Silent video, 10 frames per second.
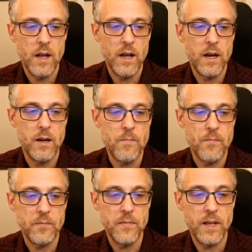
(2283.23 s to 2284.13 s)

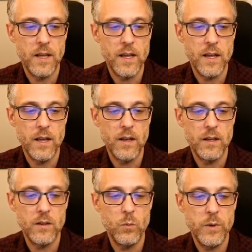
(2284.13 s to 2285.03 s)
I'm
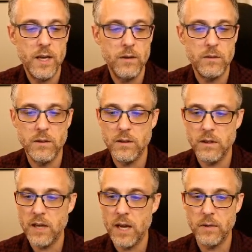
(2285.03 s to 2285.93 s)
going
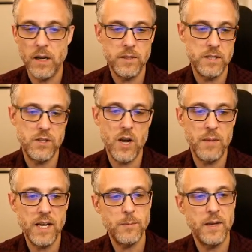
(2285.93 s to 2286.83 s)
to stop
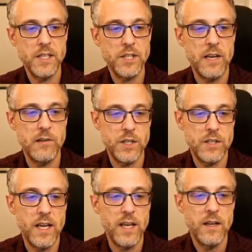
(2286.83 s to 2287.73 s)
the explanation there and just
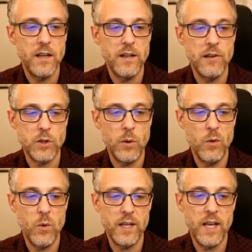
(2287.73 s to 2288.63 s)
say there's only
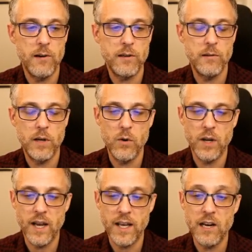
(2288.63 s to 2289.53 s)
one character
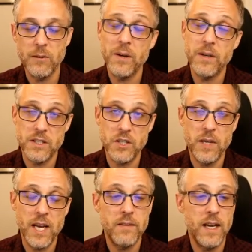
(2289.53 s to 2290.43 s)
encoding I care about, and it's
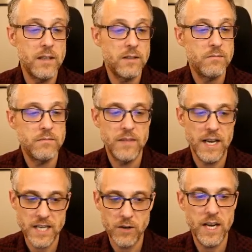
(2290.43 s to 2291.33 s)
UTF-8.
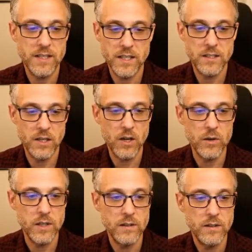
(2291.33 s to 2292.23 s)
That's how text gets
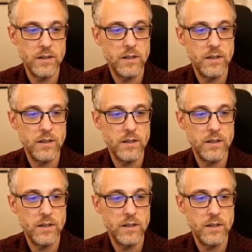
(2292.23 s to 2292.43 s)
encoded.